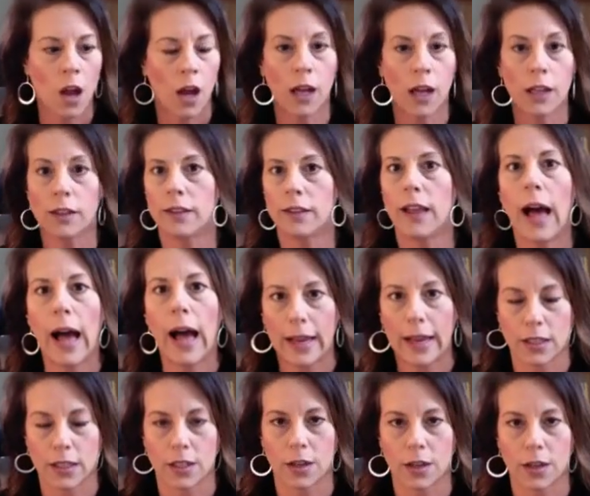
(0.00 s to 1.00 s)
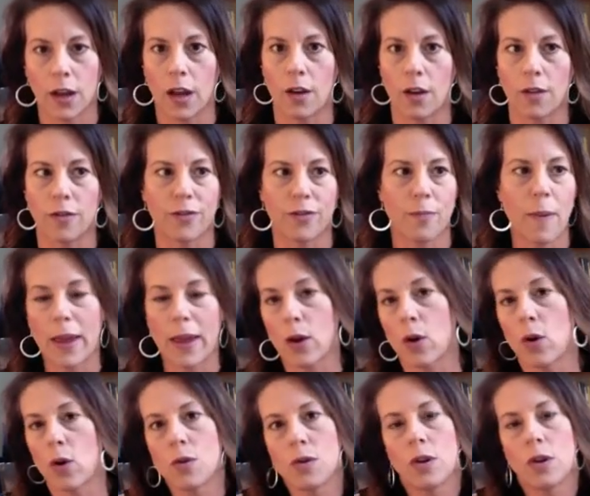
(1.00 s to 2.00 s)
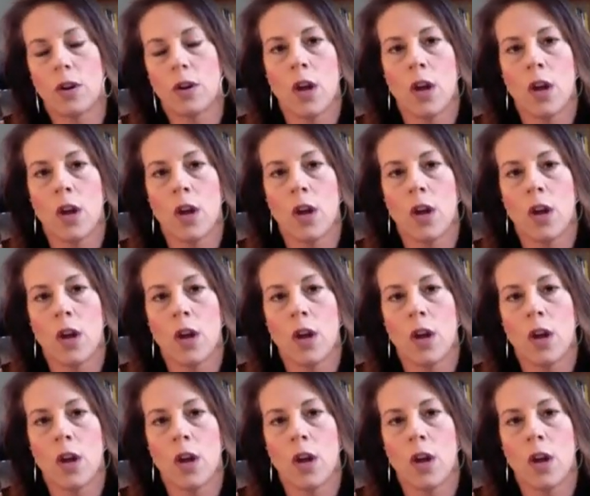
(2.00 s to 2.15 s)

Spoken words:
a lot of my own